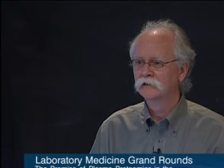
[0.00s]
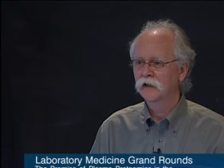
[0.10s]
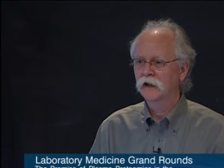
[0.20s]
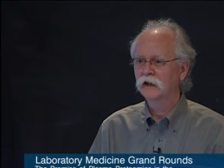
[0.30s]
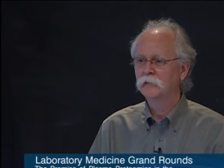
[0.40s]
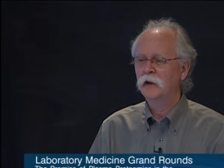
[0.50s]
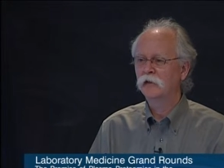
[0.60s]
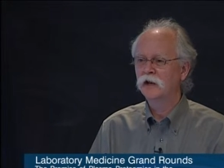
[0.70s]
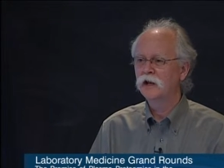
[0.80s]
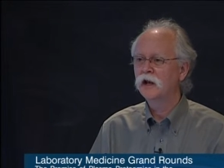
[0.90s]
and
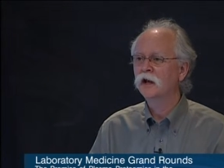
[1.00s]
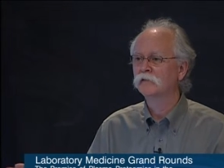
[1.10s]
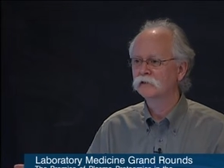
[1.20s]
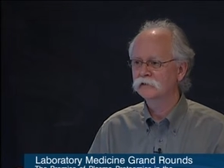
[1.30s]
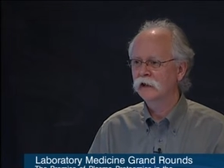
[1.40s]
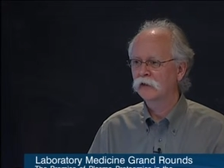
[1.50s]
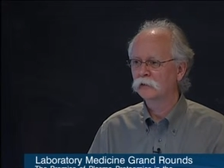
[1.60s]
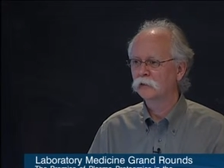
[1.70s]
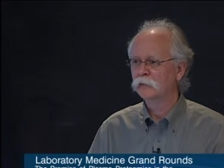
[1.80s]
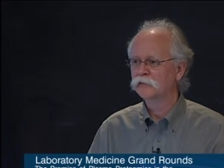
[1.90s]
apparently none of these
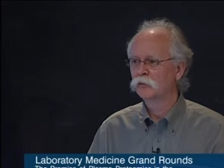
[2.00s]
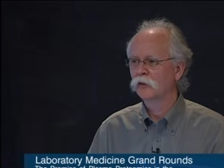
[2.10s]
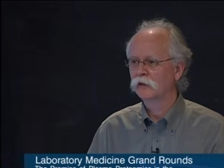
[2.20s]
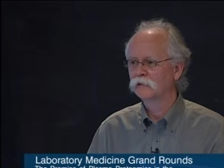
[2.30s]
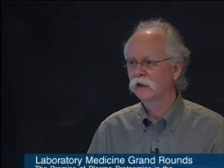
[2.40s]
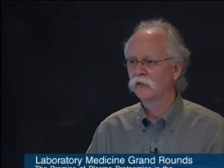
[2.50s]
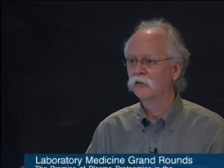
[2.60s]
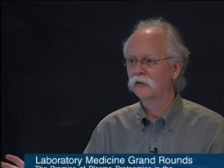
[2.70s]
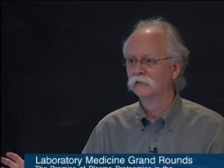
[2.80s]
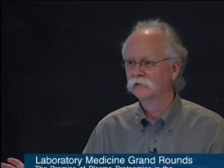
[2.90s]
algorithms work at
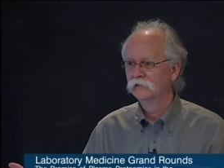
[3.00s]
all.